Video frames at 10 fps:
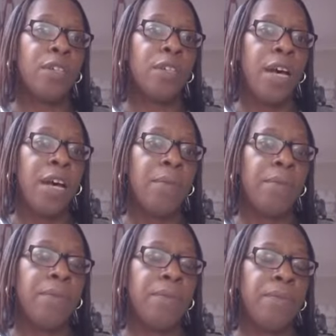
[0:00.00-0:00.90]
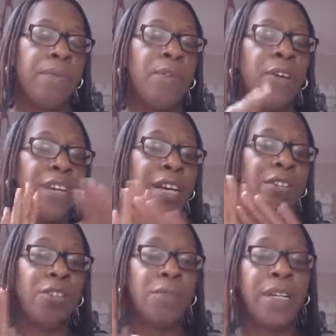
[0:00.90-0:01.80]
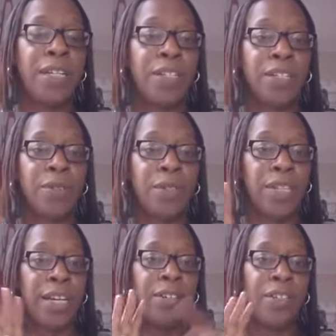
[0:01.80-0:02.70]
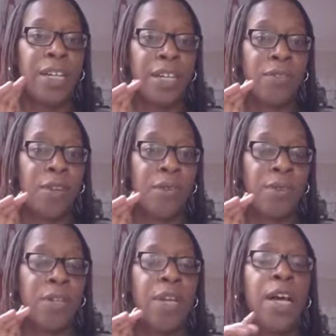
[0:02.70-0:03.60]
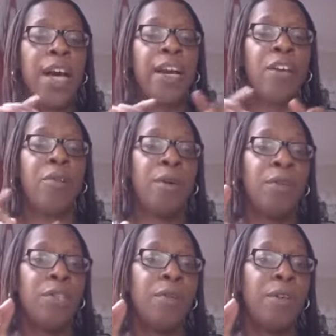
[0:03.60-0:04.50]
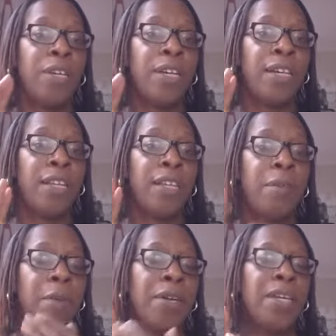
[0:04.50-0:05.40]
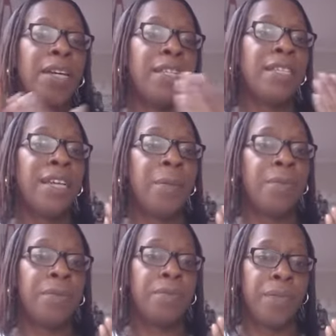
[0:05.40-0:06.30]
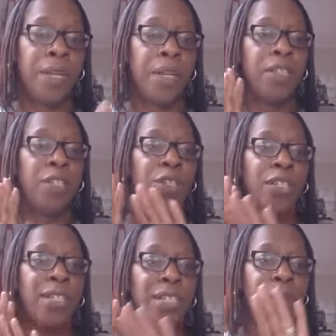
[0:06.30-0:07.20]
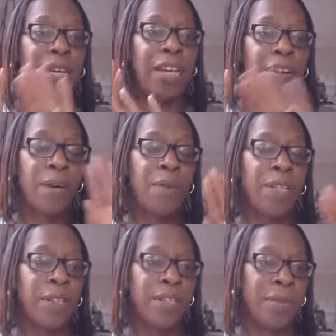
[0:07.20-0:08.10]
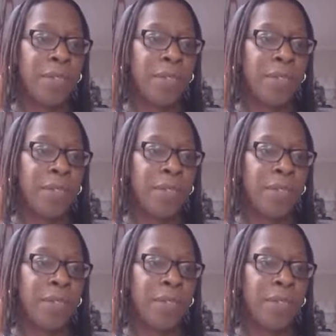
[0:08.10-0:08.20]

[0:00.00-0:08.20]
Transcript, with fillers: um what qualifications you might need to do to get you to the next role, and you might also be looking at, there might be another step. So you just need to be clear about what those steps